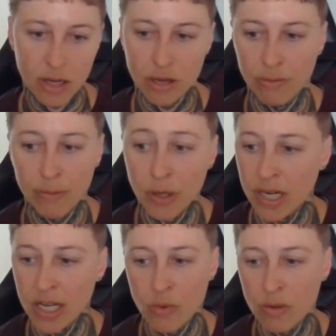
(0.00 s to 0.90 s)

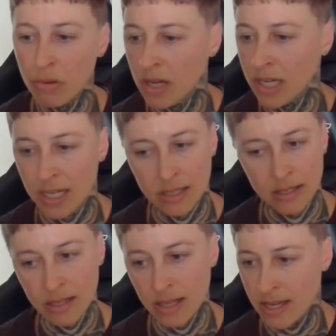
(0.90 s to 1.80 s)
Community, we plug
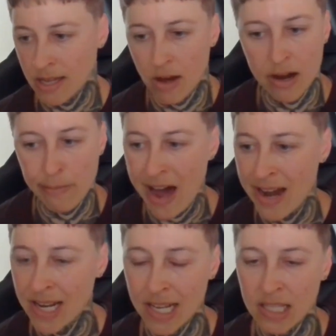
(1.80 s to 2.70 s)
in, it's
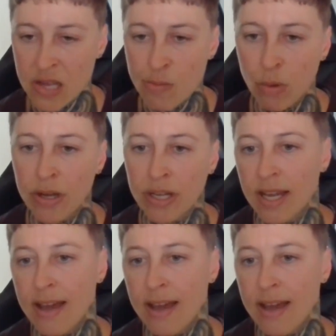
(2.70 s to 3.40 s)
automatic at this point.